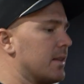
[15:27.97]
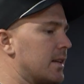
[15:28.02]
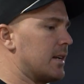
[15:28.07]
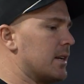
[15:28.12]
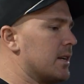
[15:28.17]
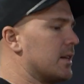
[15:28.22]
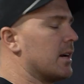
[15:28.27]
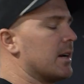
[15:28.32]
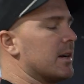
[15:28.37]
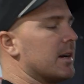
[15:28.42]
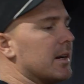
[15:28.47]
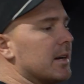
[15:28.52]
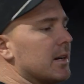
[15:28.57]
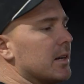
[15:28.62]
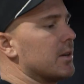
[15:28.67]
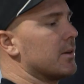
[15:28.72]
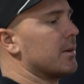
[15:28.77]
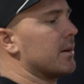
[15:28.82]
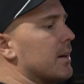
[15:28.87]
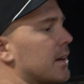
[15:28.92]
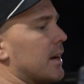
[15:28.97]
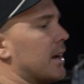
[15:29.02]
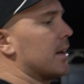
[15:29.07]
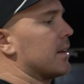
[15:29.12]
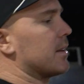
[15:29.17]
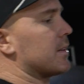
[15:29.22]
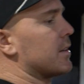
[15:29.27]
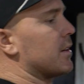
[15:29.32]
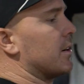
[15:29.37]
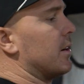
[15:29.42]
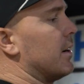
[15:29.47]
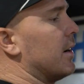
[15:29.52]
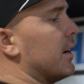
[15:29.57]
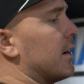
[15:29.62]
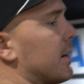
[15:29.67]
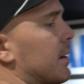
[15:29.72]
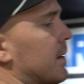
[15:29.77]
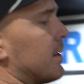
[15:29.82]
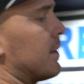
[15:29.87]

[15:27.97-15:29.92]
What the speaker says: Then you don't need to do it as tight.